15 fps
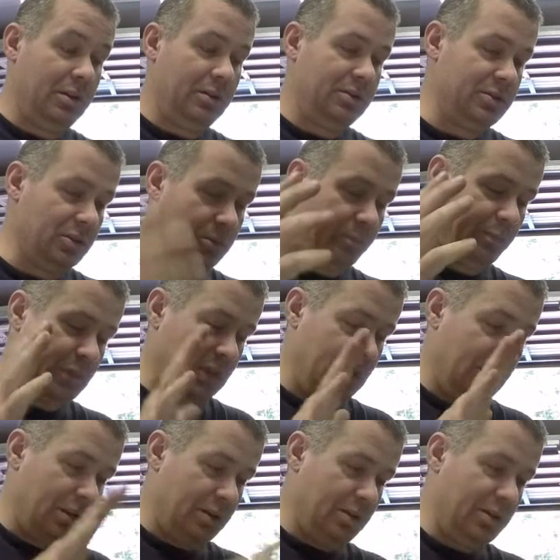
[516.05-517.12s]
so
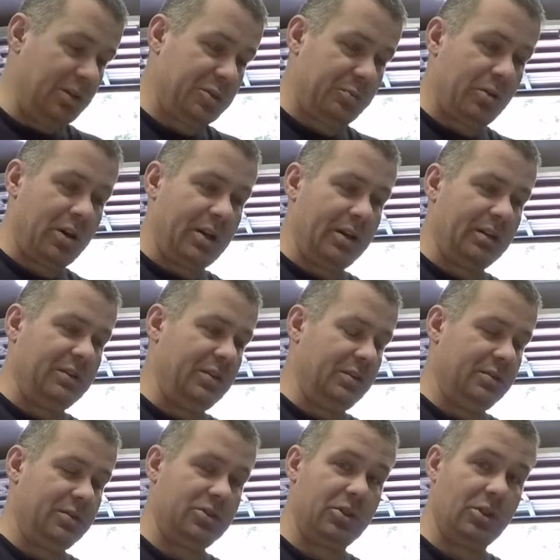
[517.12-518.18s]
this product,
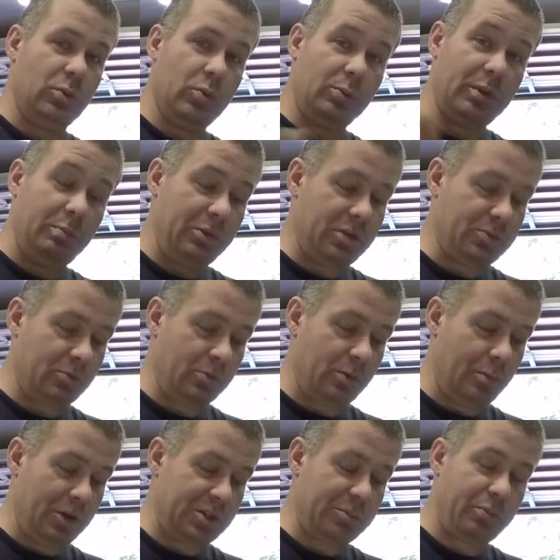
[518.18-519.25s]
so when we
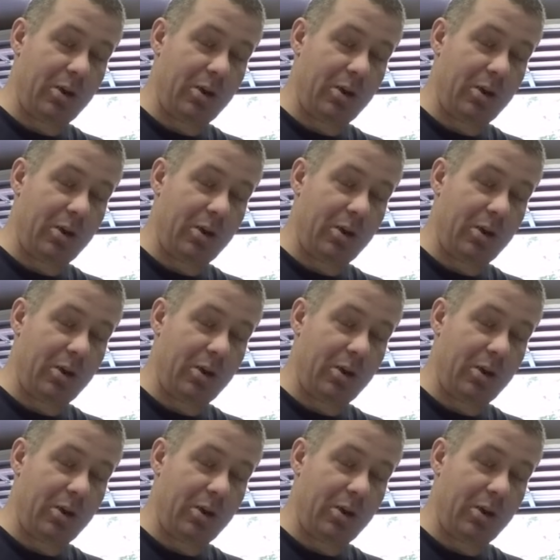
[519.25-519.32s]
mixed